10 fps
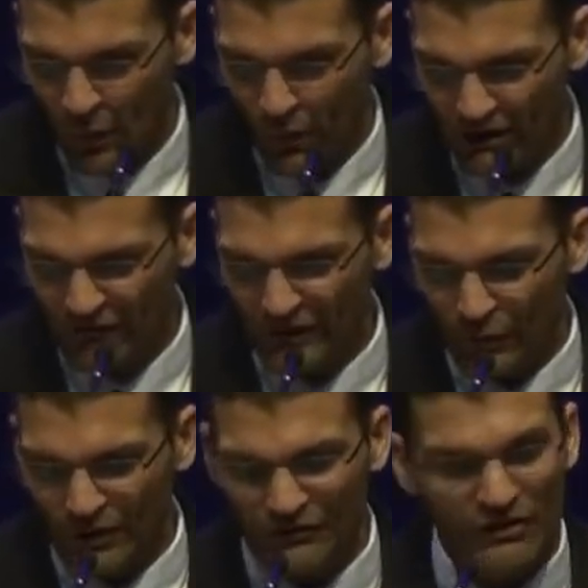What if, you,
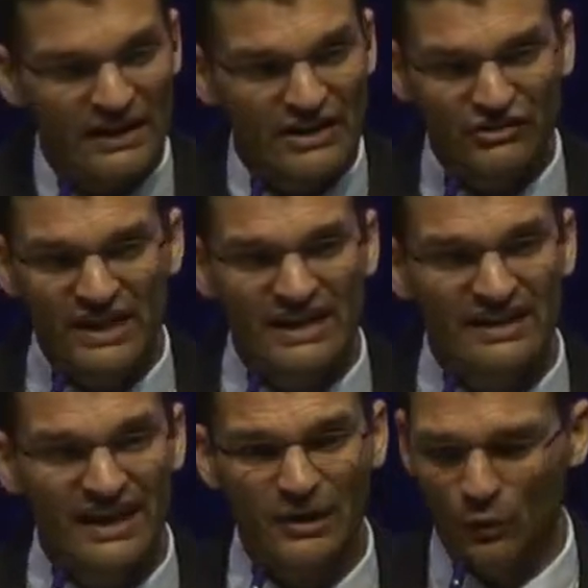what if you're uneducated
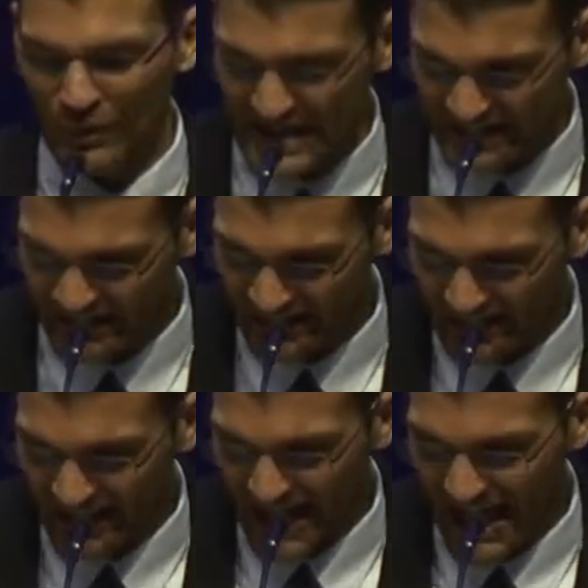and weak
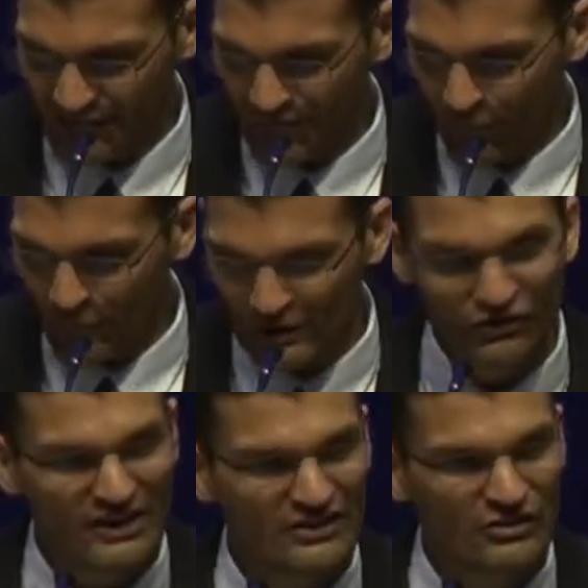and
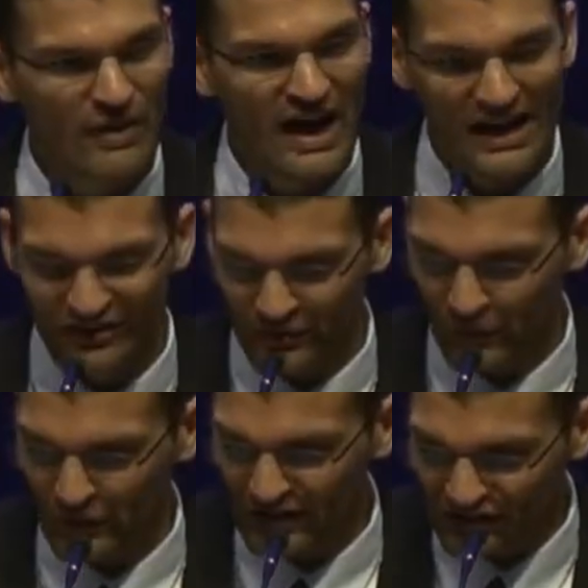foolish and despised?
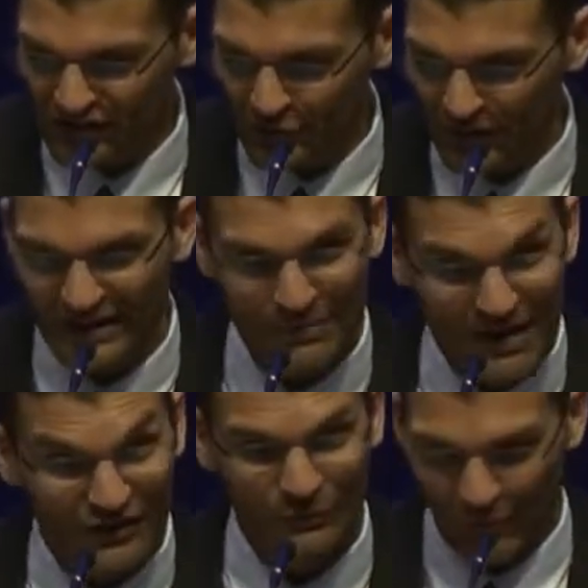Well, listen to what the
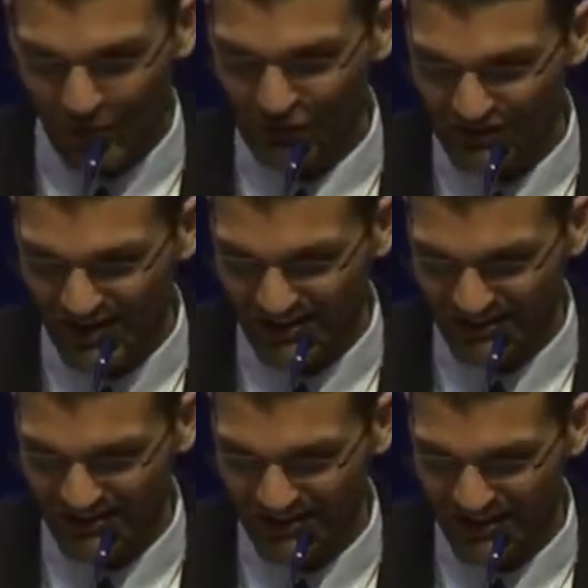Apostle Paul
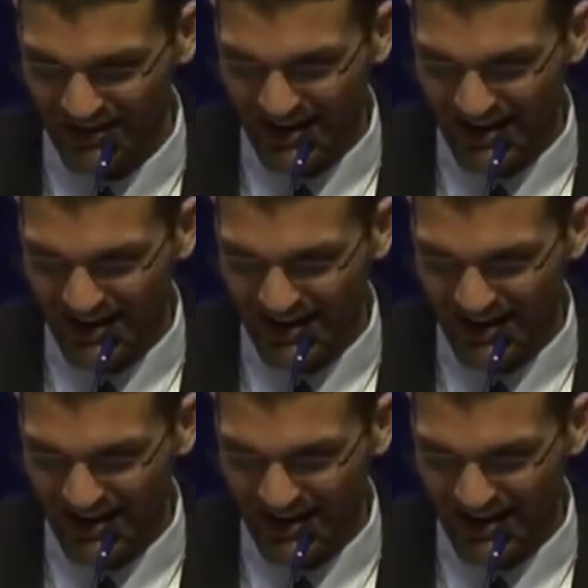says.